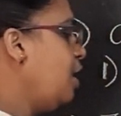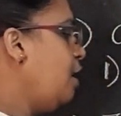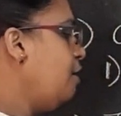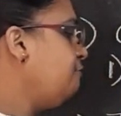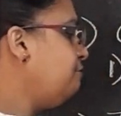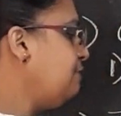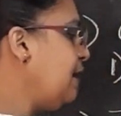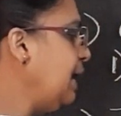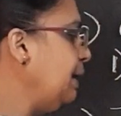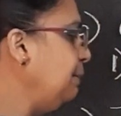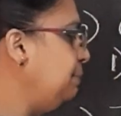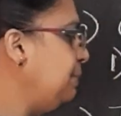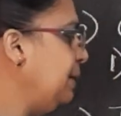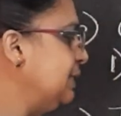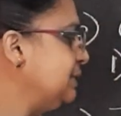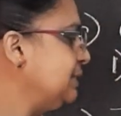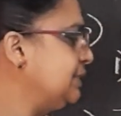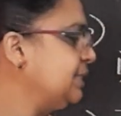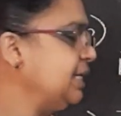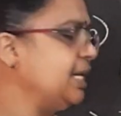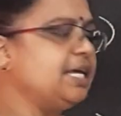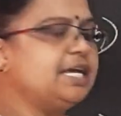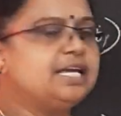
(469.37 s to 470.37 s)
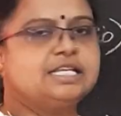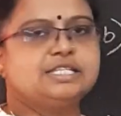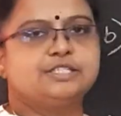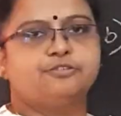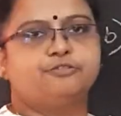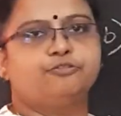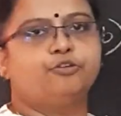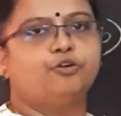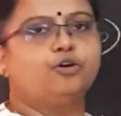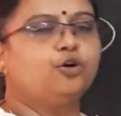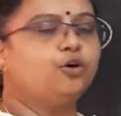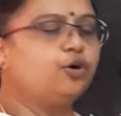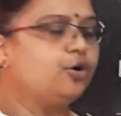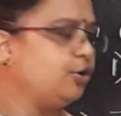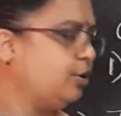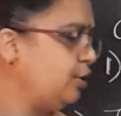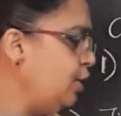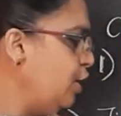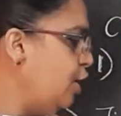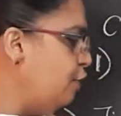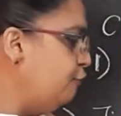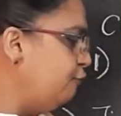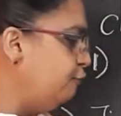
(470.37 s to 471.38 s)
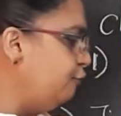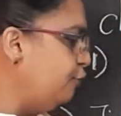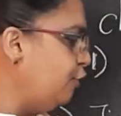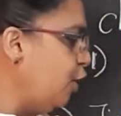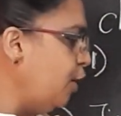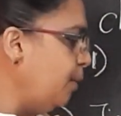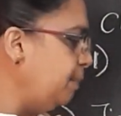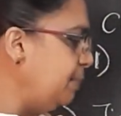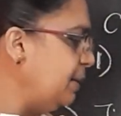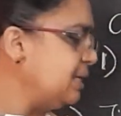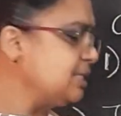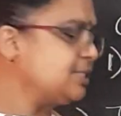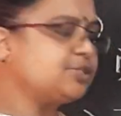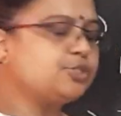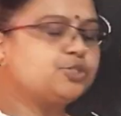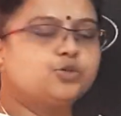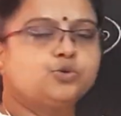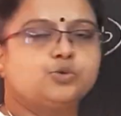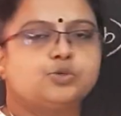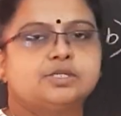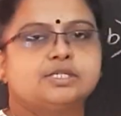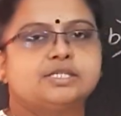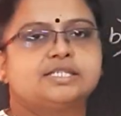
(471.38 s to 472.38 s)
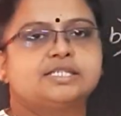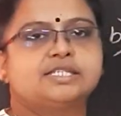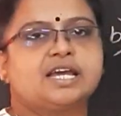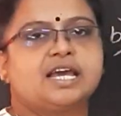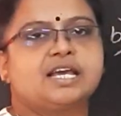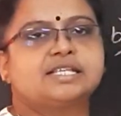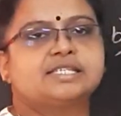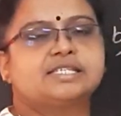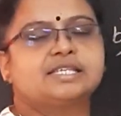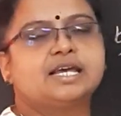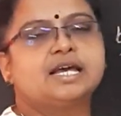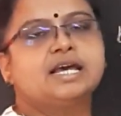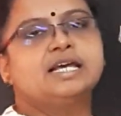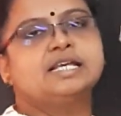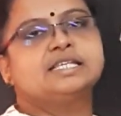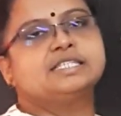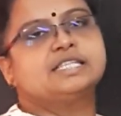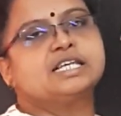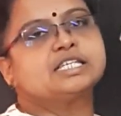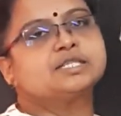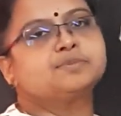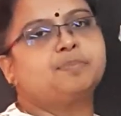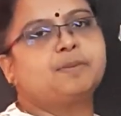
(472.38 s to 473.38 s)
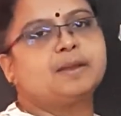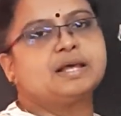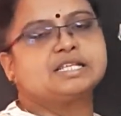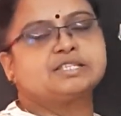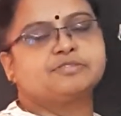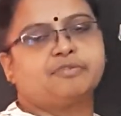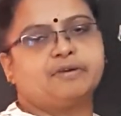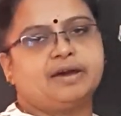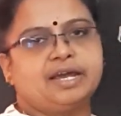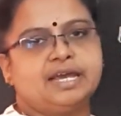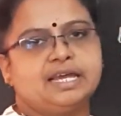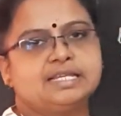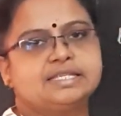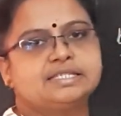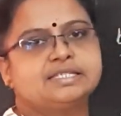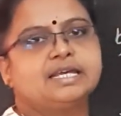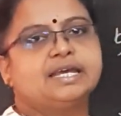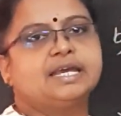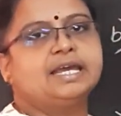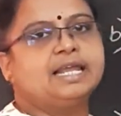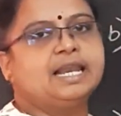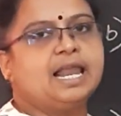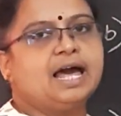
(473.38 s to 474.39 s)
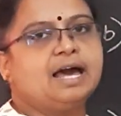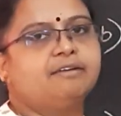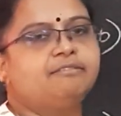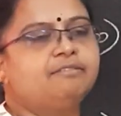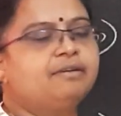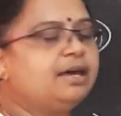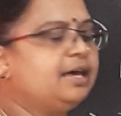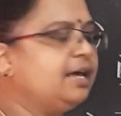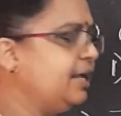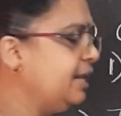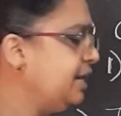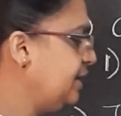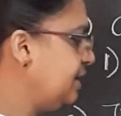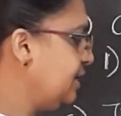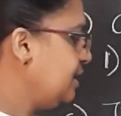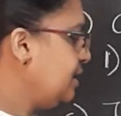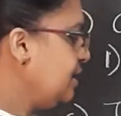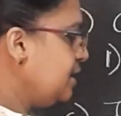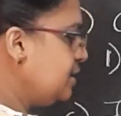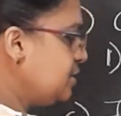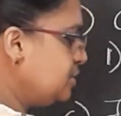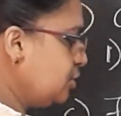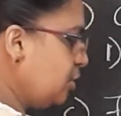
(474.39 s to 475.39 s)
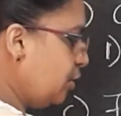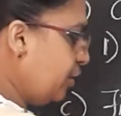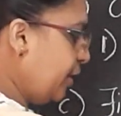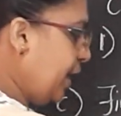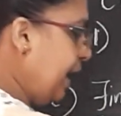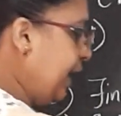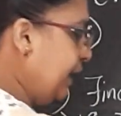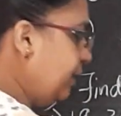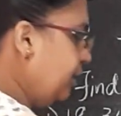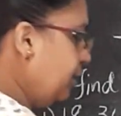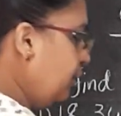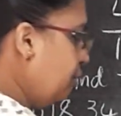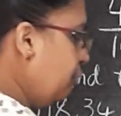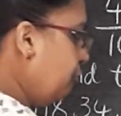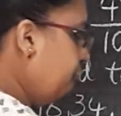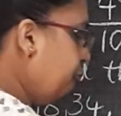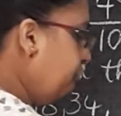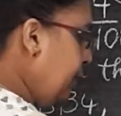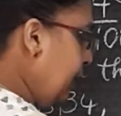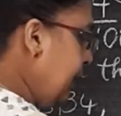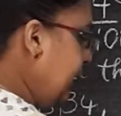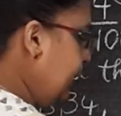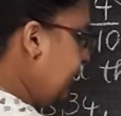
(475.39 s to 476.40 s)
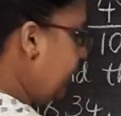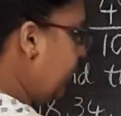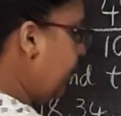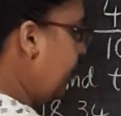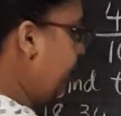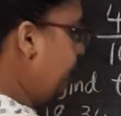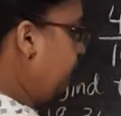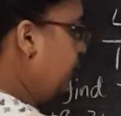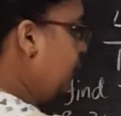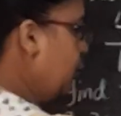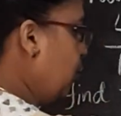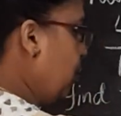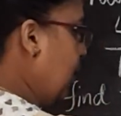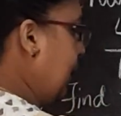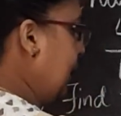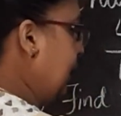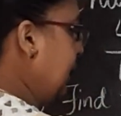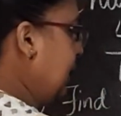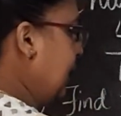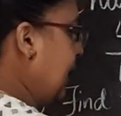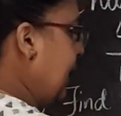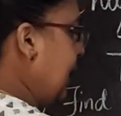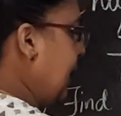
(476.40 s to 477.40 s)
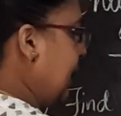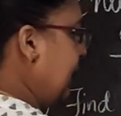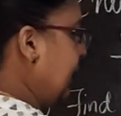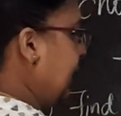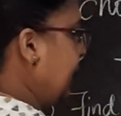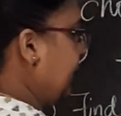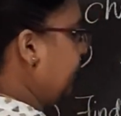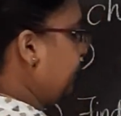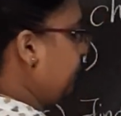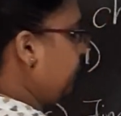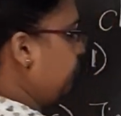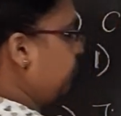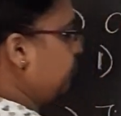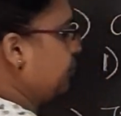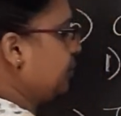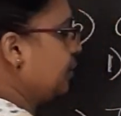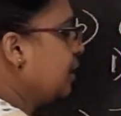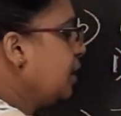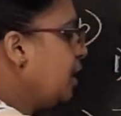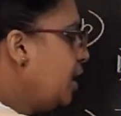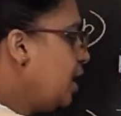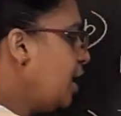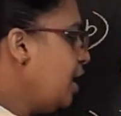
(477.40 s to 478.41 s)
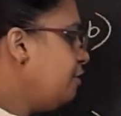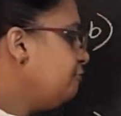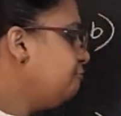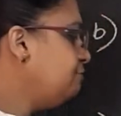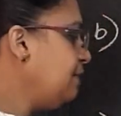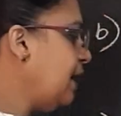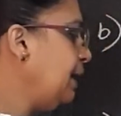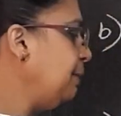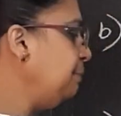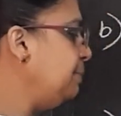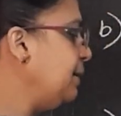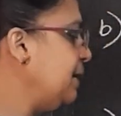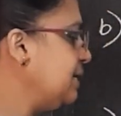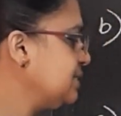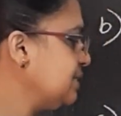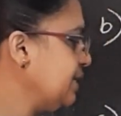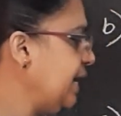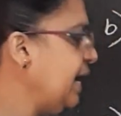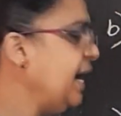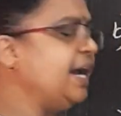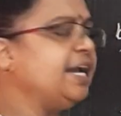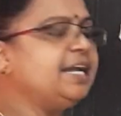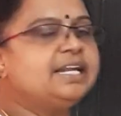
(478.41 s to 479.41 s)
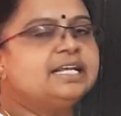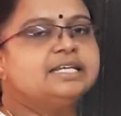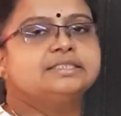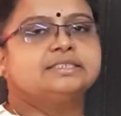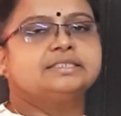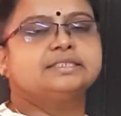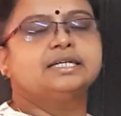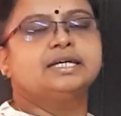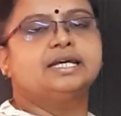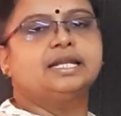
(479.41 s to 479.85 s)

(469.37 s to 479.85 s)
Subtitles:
1 plus 3 is 4. 4 plus 2 is 6. 6 plus 5 is 11. So write 1 here. 1 carry. 1 plus 8 is